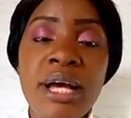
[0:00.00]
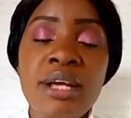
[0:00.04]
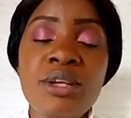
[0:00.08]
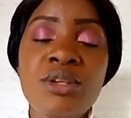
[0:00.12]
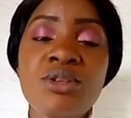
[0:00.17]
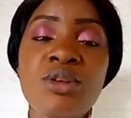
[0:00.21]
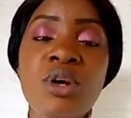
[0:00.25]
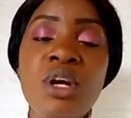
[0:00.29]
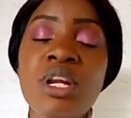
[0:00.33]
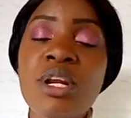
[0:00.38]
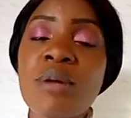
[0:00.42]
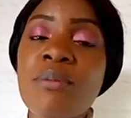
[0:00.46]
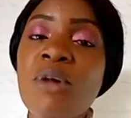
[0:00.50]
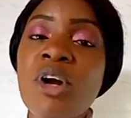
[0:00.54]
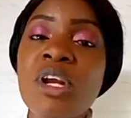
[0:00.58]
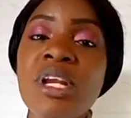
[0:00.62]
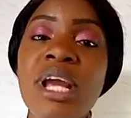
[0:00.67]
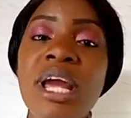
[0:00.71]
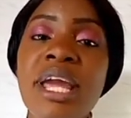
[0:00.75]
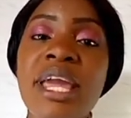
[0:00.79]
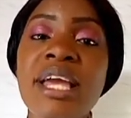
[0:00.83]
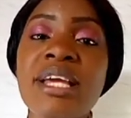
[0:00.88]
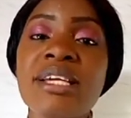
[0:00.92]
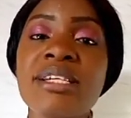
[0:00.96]
So
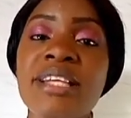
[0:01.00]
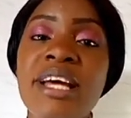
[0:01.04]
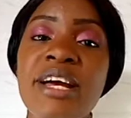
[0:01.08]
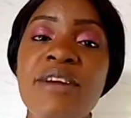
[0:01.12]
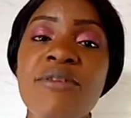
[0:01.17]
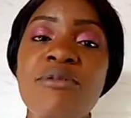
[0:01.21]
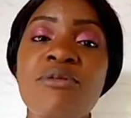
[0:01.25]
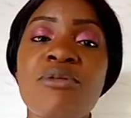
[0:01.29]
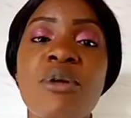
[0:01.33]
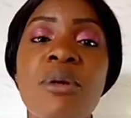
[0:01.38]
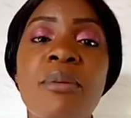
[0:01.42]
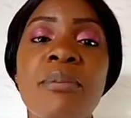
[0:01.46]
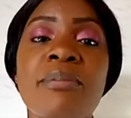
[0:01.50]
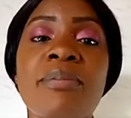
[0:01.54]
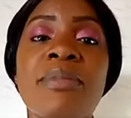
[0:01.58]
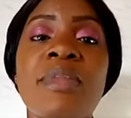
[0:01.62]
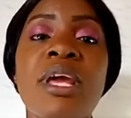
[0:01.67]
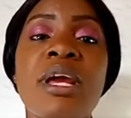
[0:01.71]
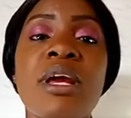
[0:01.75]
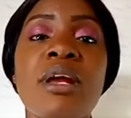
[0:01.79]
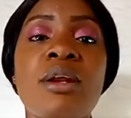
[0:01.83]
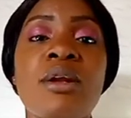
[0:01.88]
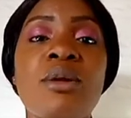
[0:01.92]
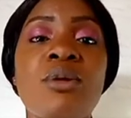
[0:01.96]
pneumonia can start from
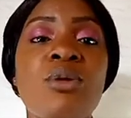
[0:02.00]
the